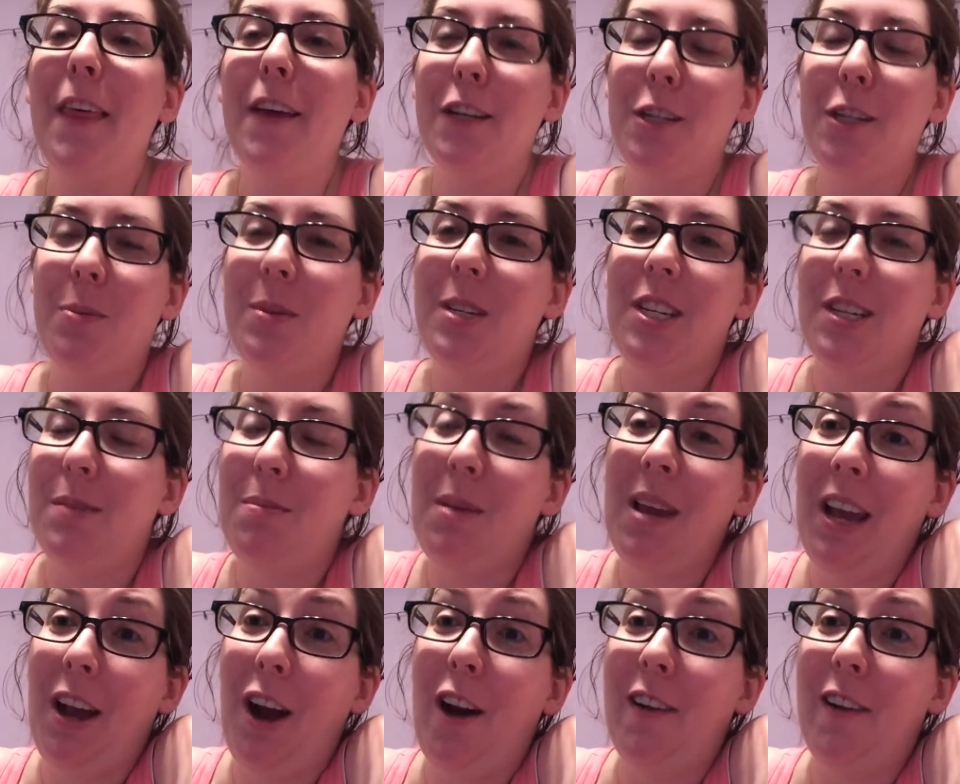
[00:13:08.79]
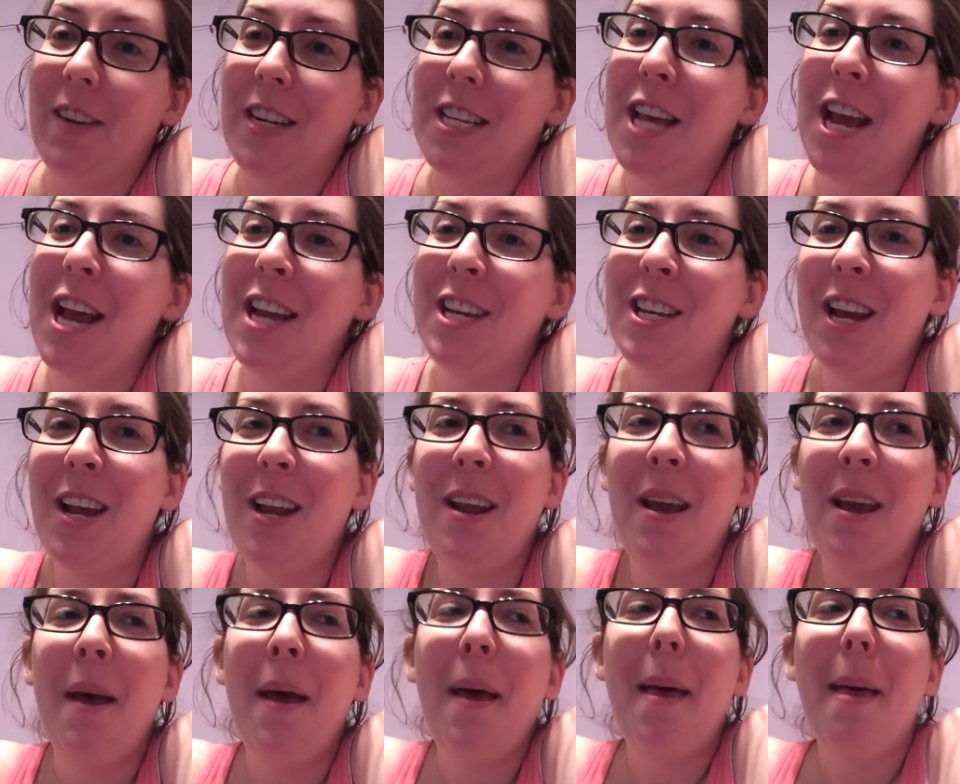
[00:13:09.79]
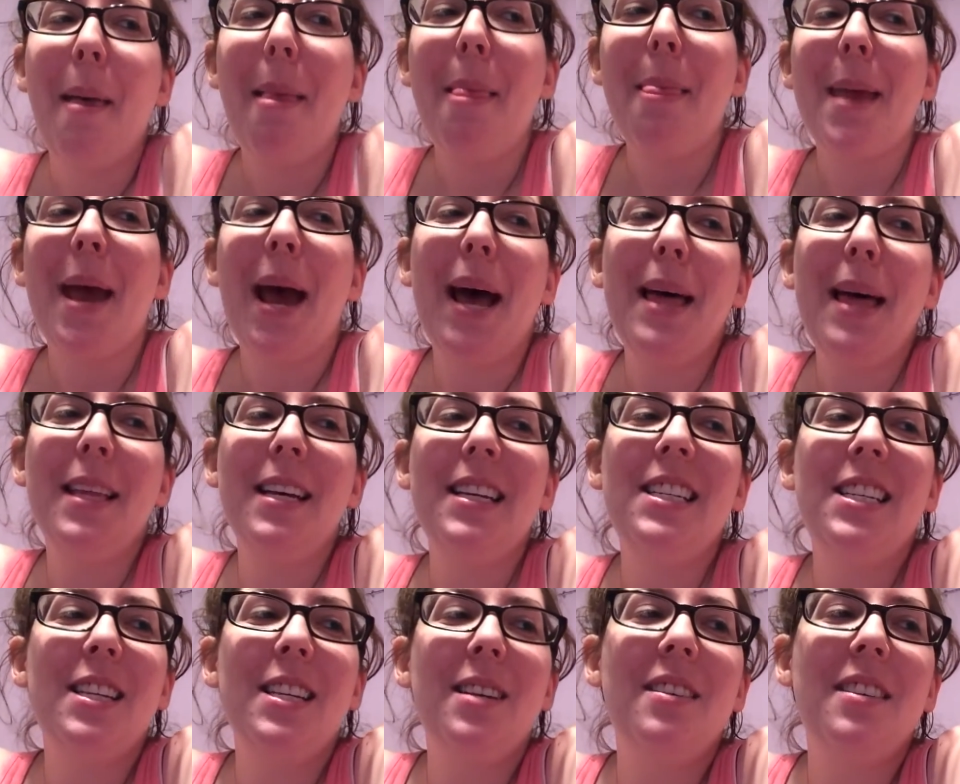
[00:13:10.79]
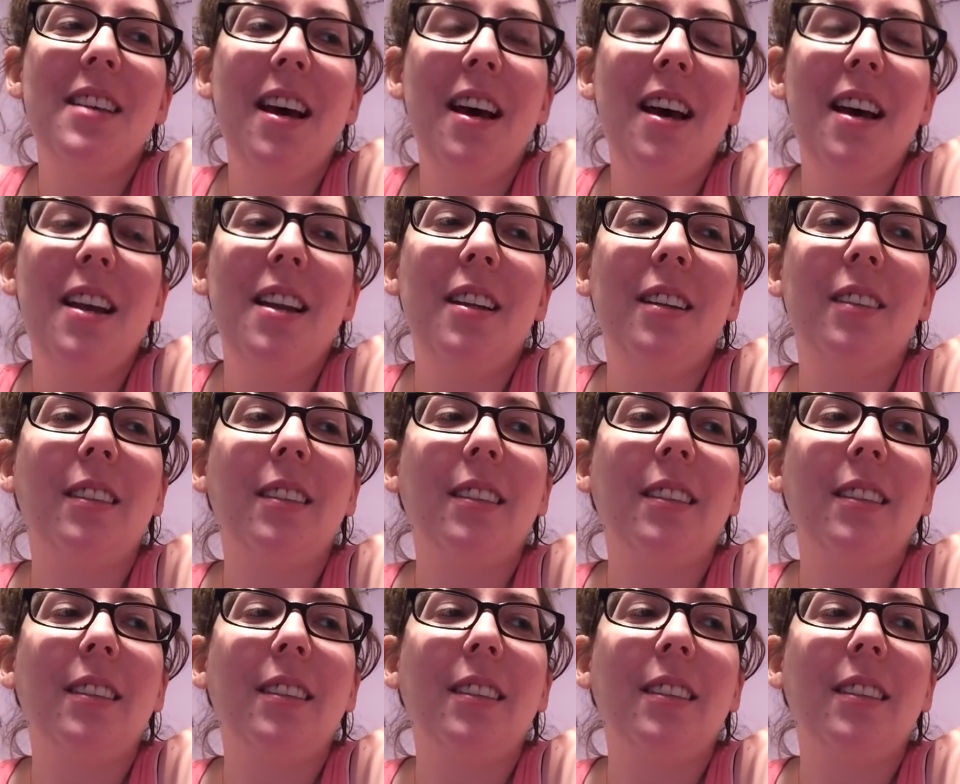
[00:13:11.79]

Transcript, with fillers: thought she was just making conversation. And then she said,